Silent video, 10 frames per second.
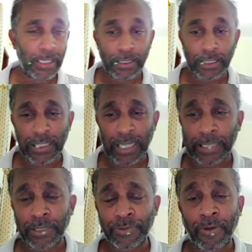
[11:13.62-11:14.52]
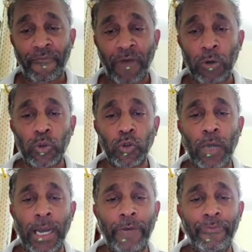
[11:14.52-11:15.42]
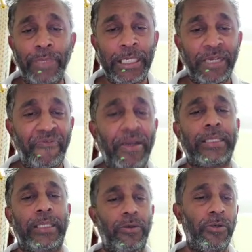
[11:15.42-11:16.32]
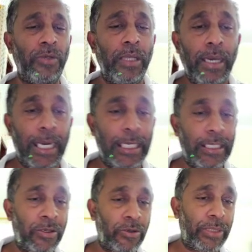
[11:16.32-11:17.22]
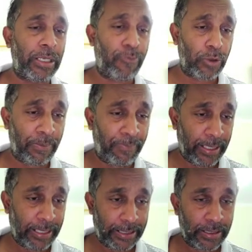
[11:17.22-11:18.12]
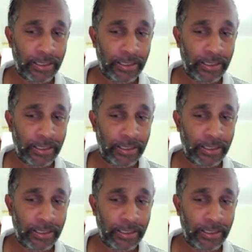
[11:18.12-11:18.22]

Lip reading: these items were found to have been defective at the end of the reporting period.